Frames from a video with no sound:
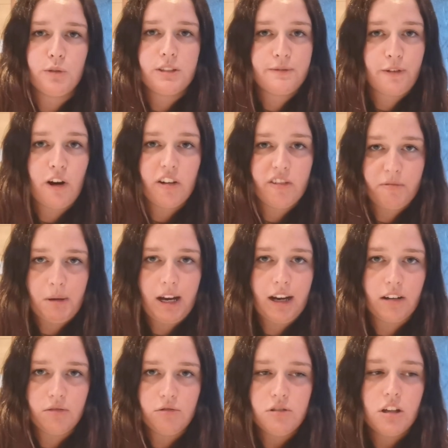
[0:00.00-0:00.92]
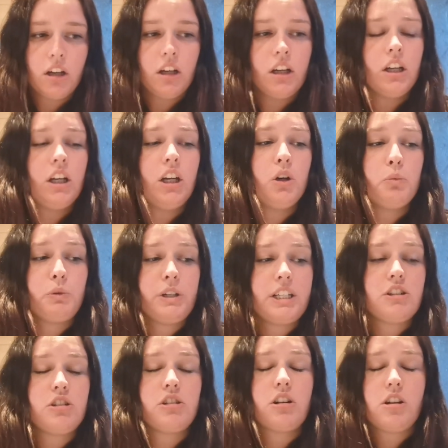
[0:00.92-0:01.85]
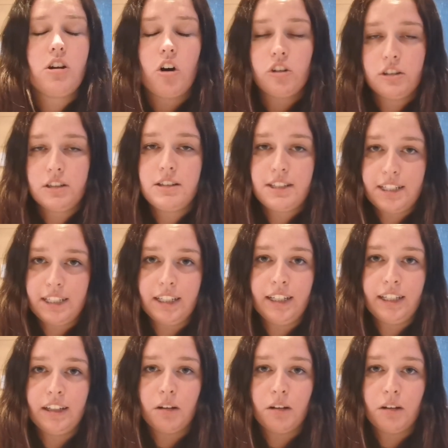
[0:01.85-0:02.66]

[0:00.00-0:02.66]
It's £5, which honestly,